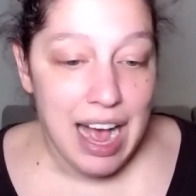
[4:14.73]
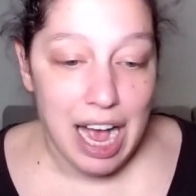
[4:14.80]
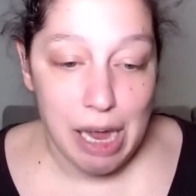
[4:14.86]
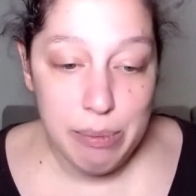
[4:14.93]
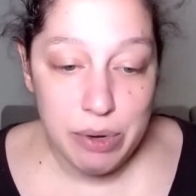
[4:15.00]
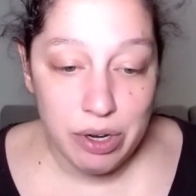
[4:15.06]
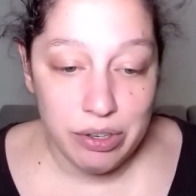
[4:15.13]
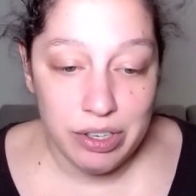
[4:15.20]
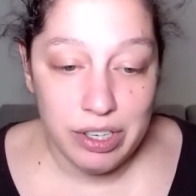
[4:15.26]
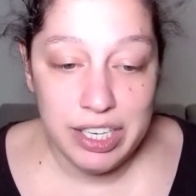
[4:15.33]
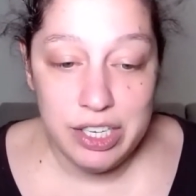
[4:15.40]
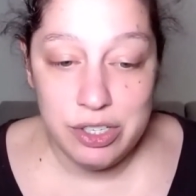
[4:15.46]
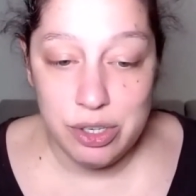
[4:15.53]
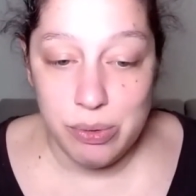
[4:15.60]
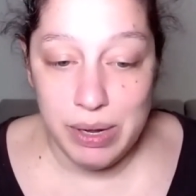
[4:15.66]
I'm
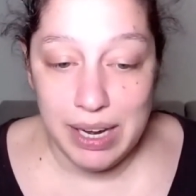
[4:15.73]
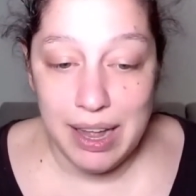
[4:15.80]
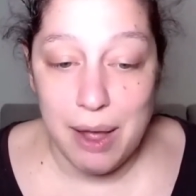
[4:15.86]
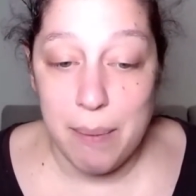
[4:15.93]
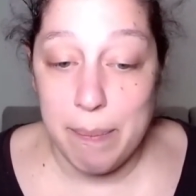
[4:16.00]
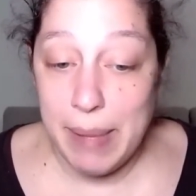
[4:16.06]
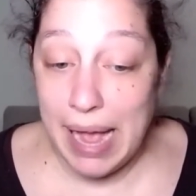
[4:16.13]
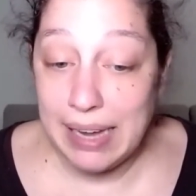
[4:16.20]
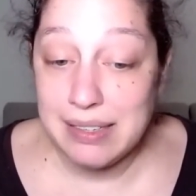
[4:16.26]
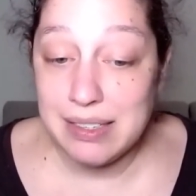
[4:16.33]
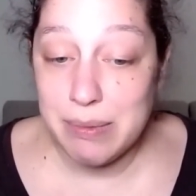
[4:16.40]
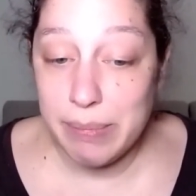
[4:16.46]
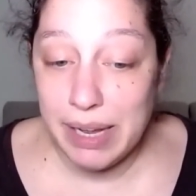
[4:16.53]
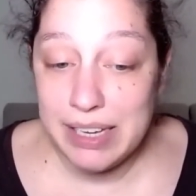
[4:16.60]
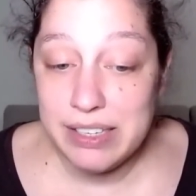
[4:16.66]
currently doing a
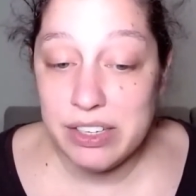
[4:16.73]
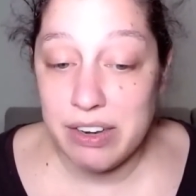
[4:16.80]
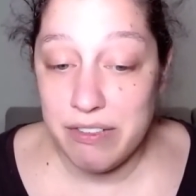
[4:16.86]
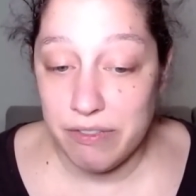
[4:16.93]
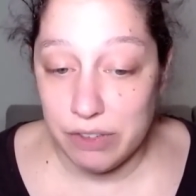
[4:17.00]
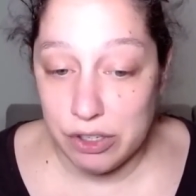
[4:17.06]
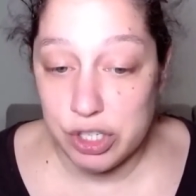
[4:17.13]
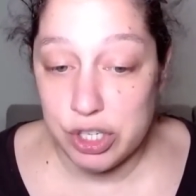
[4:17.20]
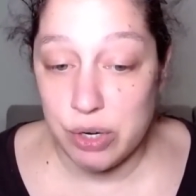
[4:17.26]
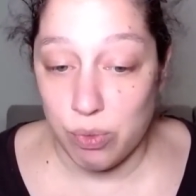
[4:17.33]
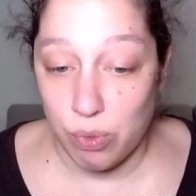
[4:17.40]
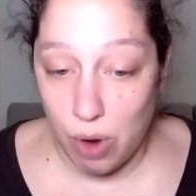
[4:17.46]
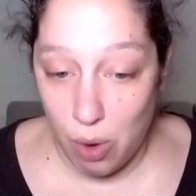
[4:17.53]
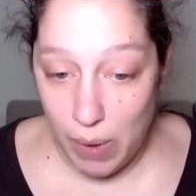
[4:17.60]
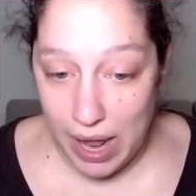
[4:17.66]
maximized conversion
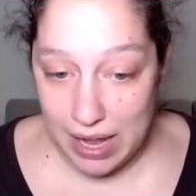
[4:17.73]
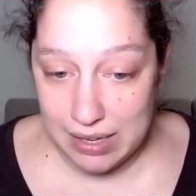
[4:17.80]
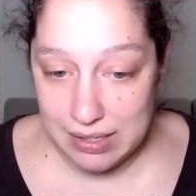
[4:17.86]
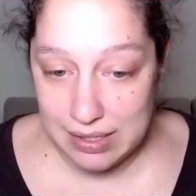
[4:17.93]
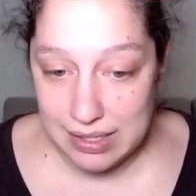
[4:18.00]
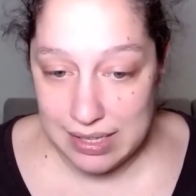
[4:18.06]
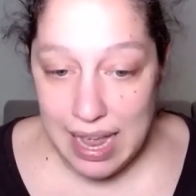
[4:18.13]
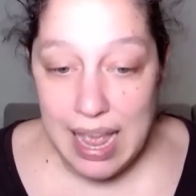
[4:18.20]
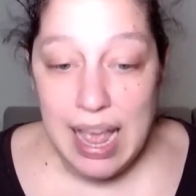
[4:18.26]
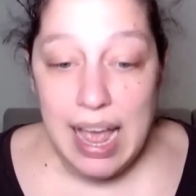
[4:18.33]
ROAS.